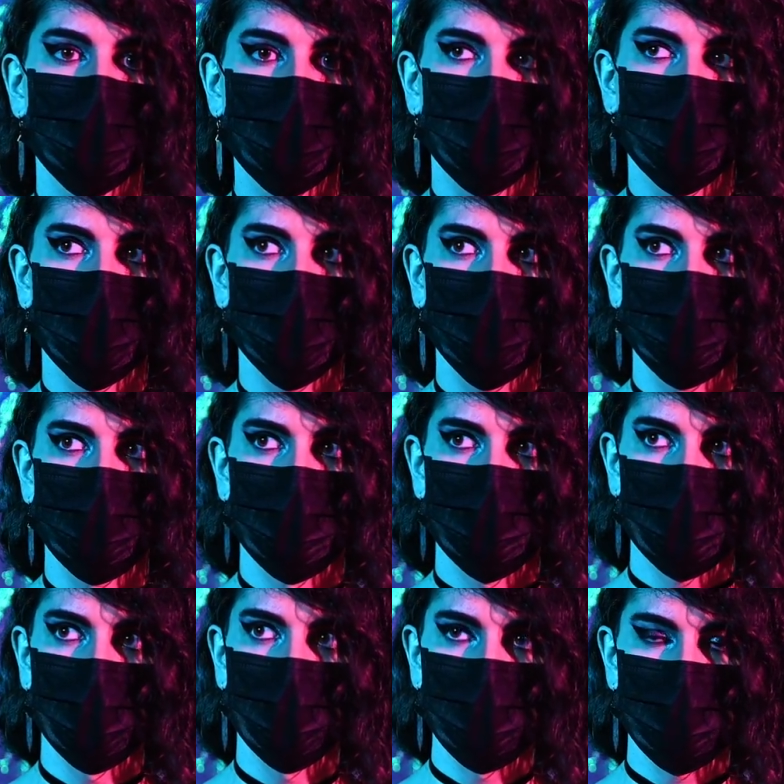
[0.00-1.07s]
Um, it's
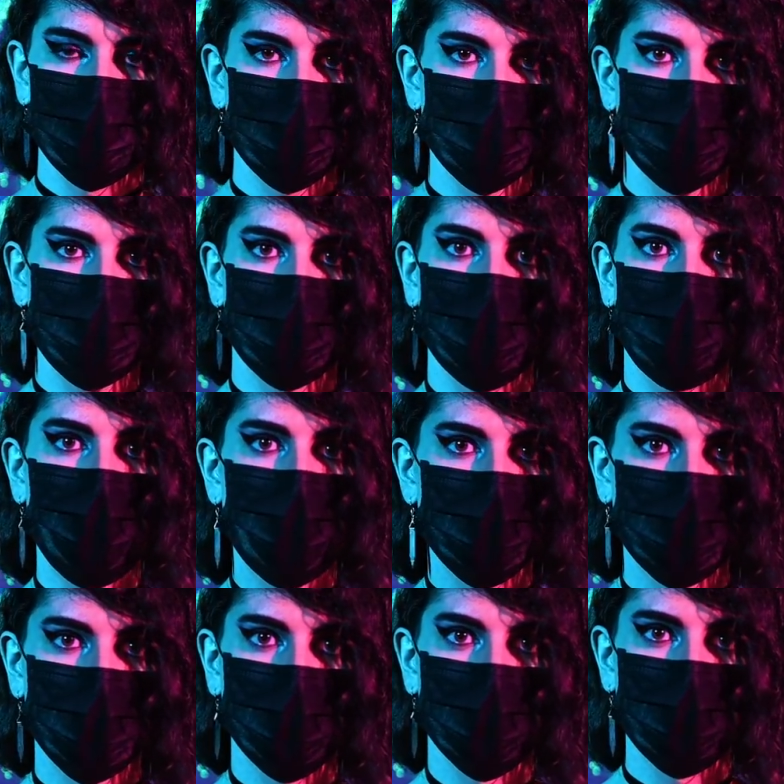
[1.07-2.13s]
also good for a
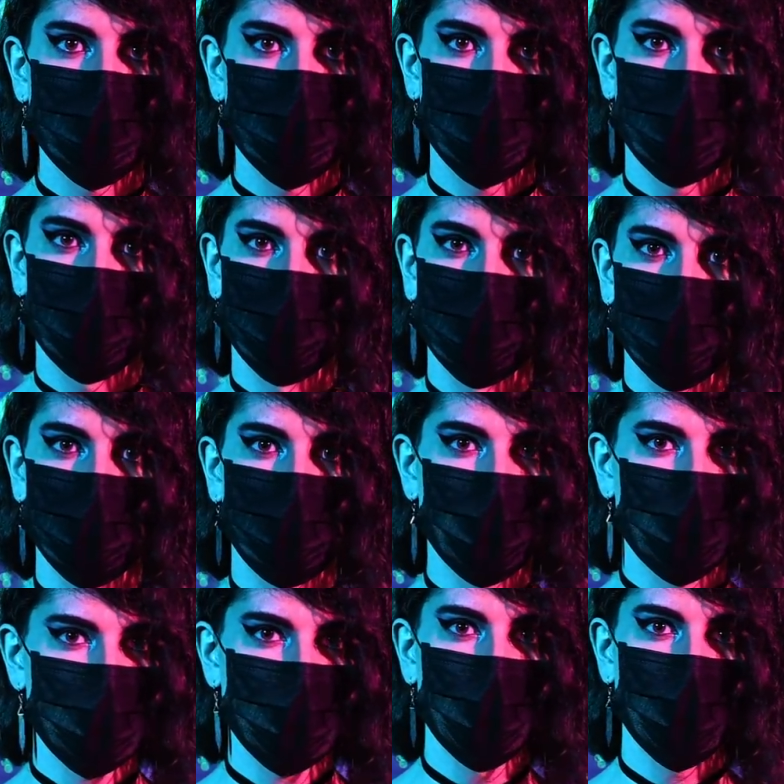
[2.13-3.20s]
backup gun because you're a real
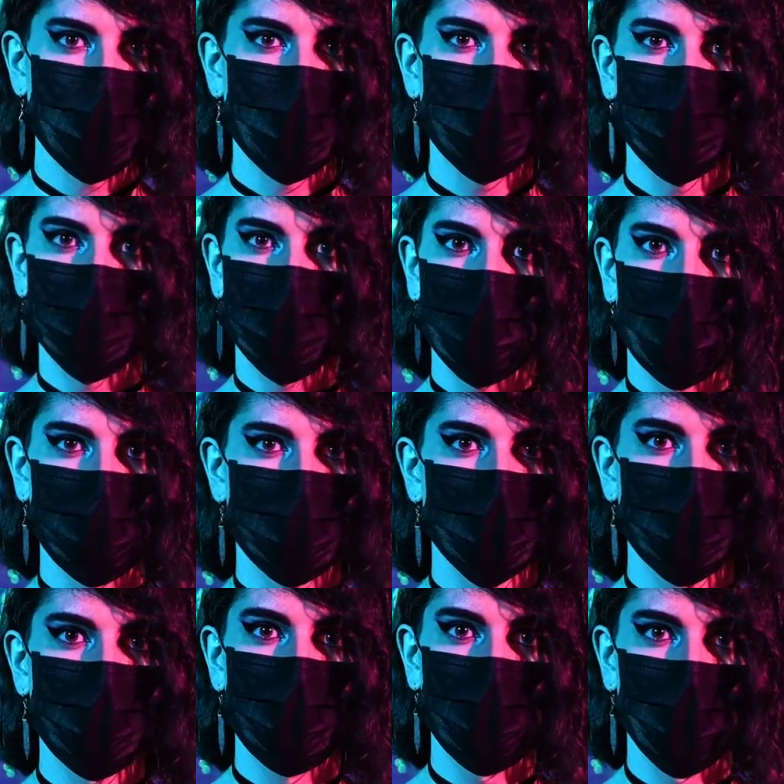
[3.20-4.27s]
boss hoss and you just have to
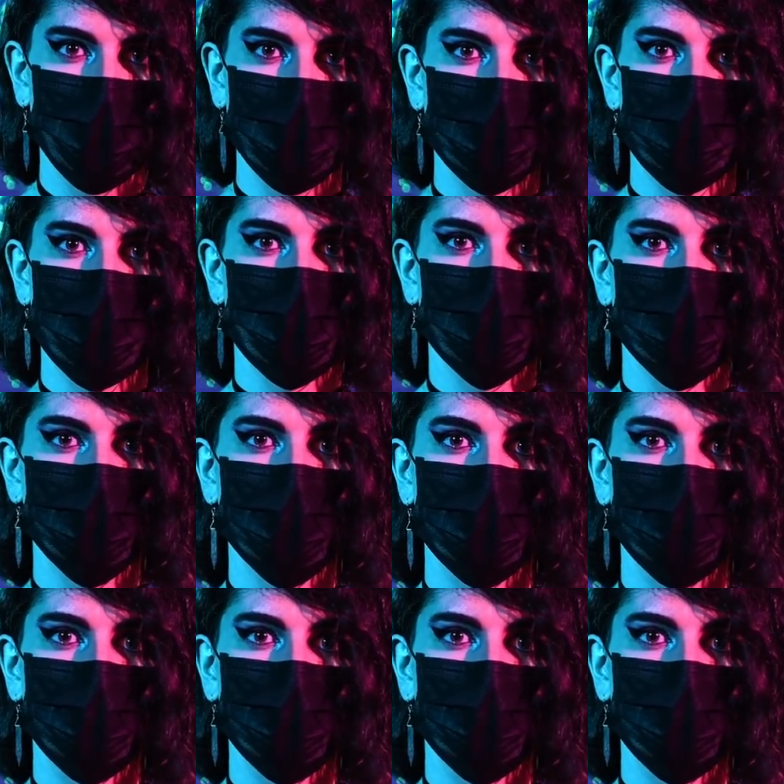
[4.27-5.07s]
have many guns on you.